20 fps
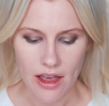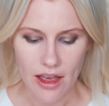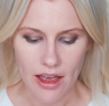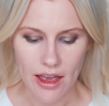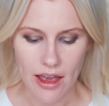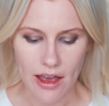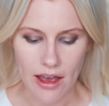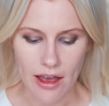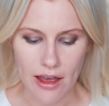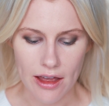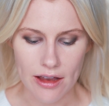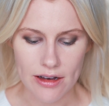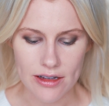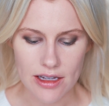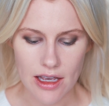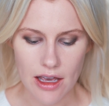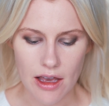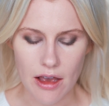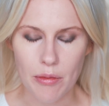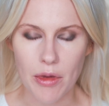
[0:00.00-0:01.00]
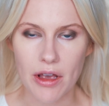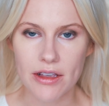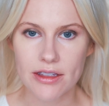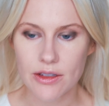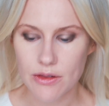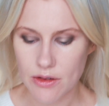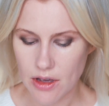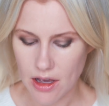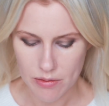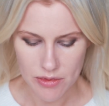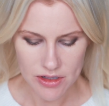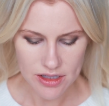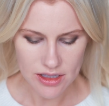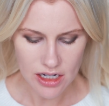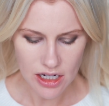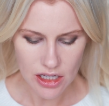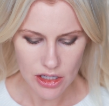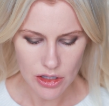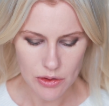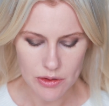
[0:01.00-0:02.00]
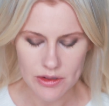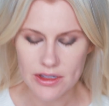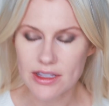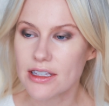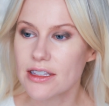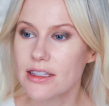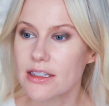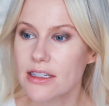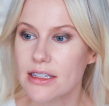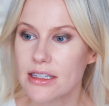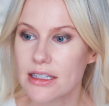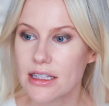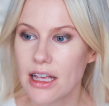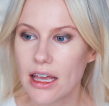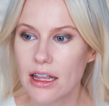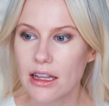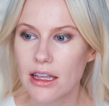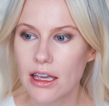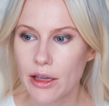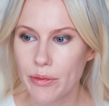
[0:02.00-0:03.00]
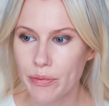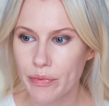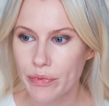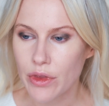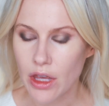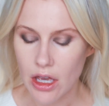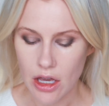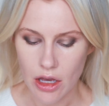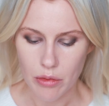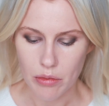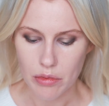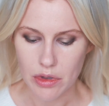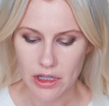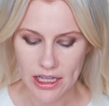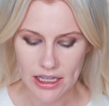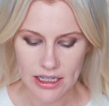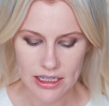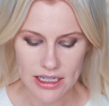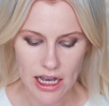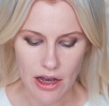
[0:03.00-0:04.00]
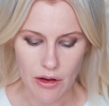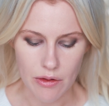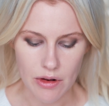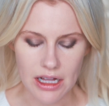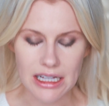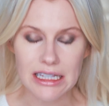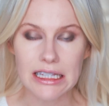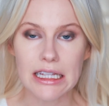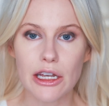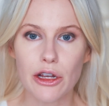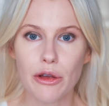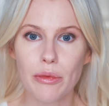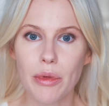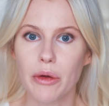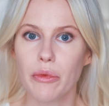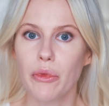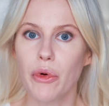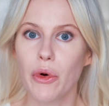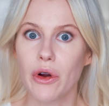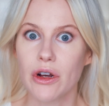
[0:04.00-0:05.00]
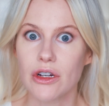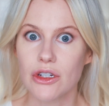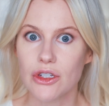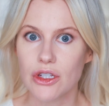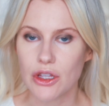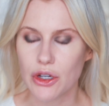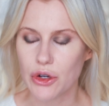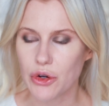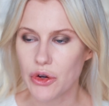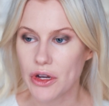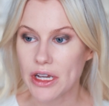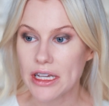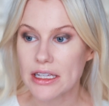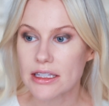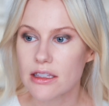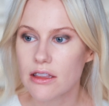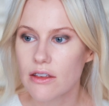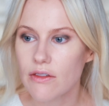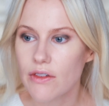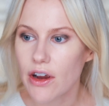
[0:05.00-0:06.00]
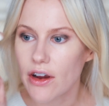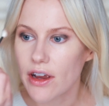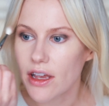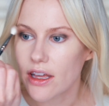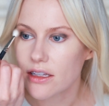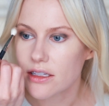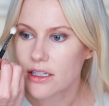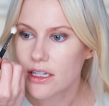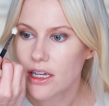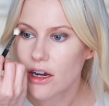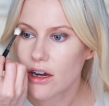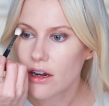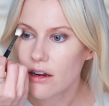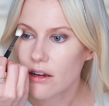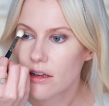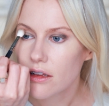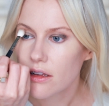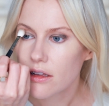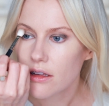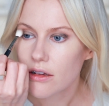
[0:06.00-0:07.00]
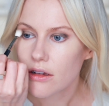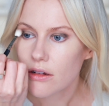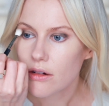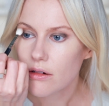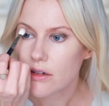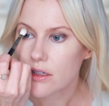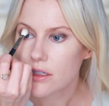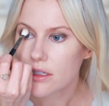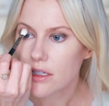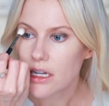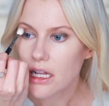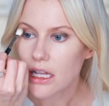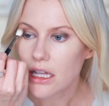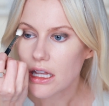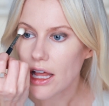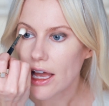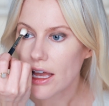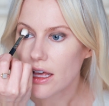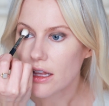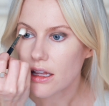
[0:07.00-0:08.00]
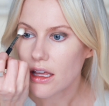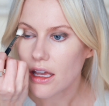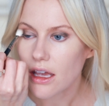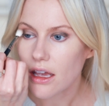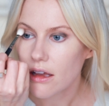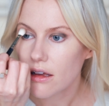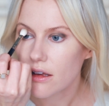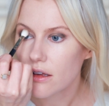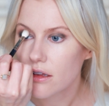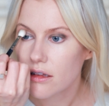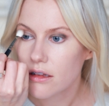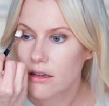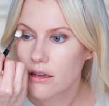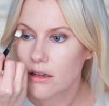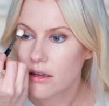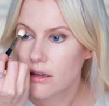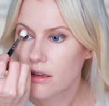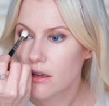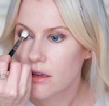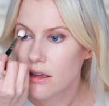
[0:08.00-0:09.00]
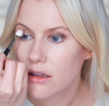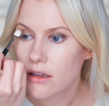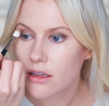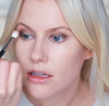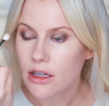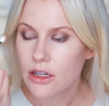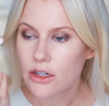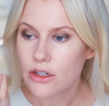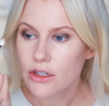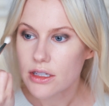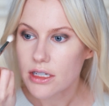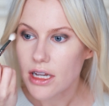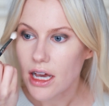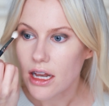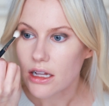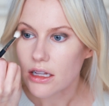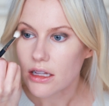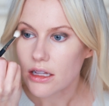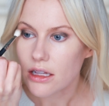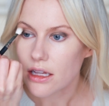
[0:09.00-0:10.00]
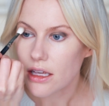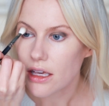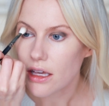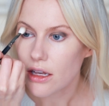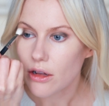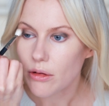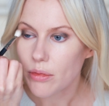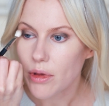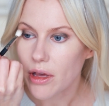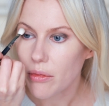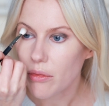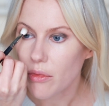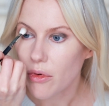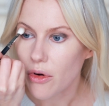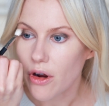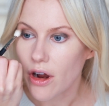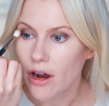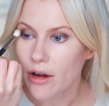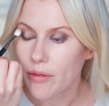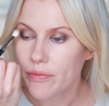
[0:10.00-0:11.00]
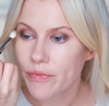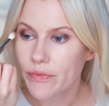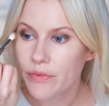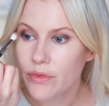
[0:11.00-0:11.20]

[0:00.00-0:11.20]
and I'm just gonna use this to slightly blend out a little bit more into the crease, the very end here. I'm just gonna lightly just add a little bit more.